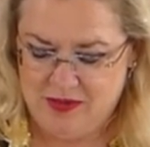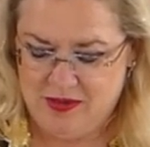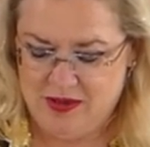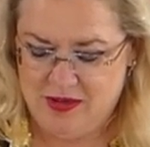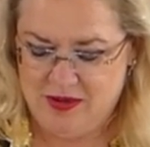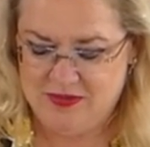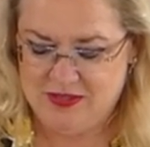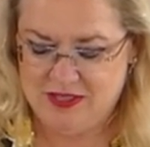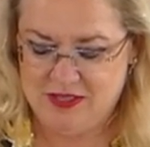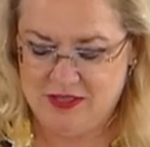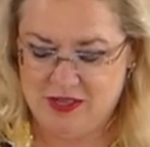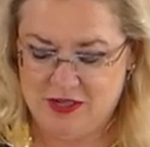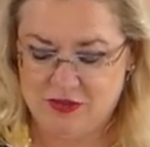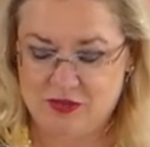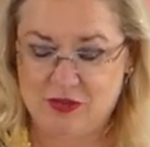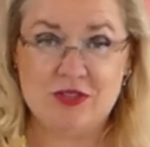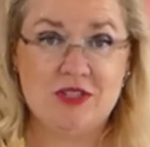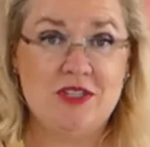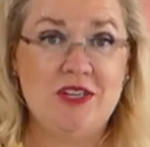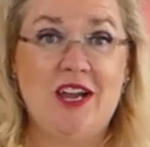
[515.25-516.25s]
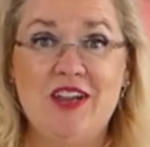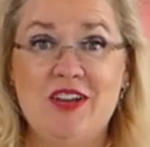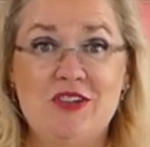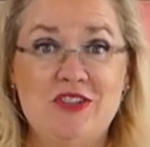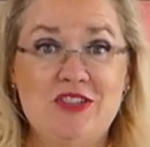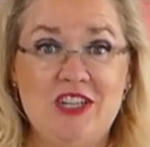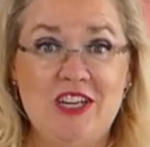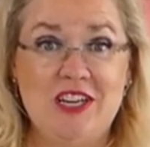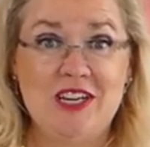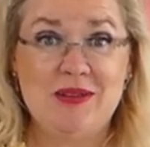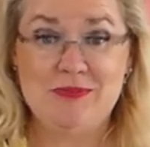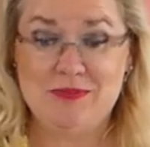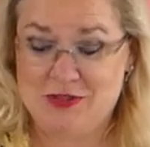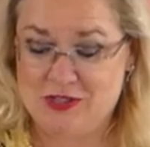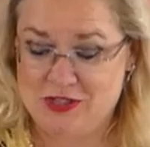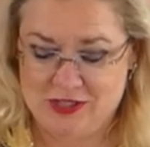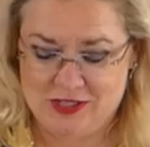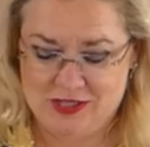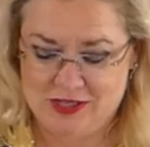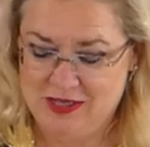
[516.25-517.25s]
And if cilantro is not your jam,
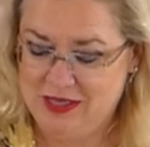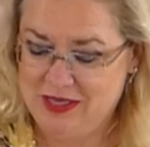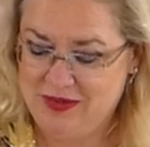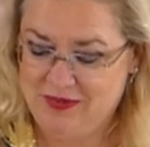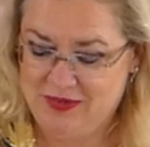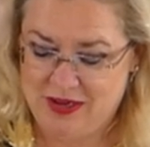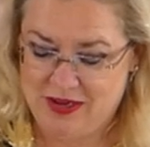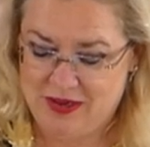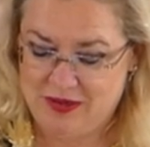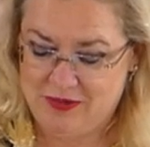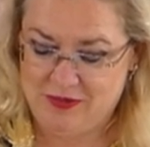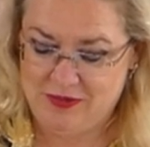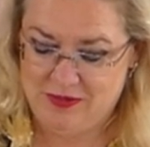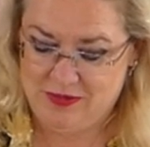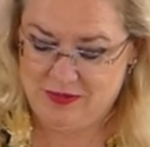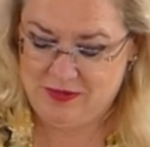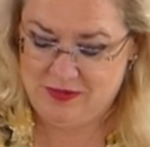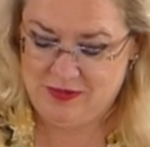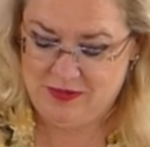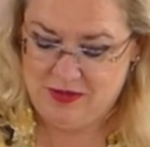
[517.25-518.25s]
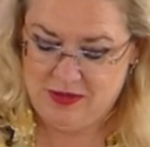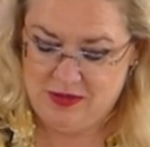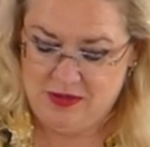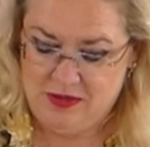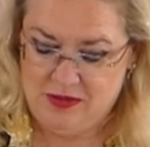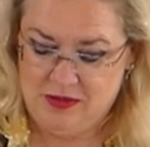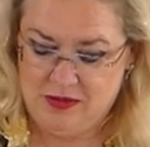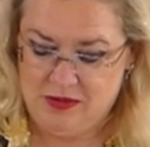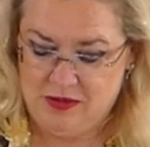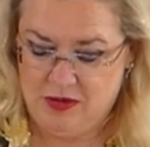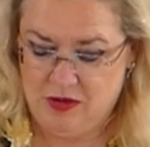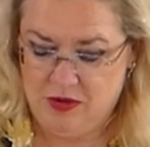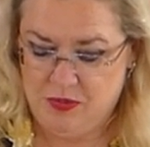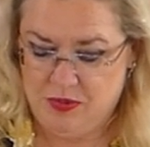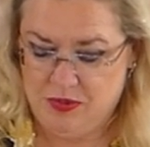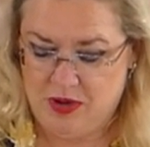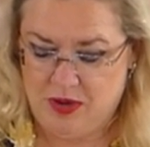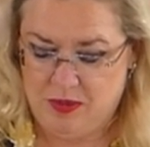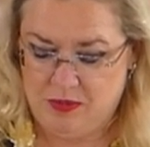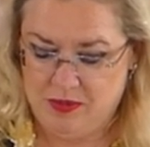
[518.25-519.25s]
just leave it out. No
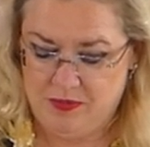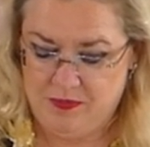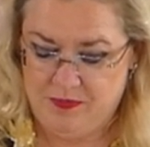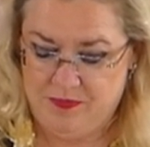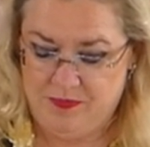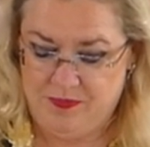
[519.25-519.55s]
problem.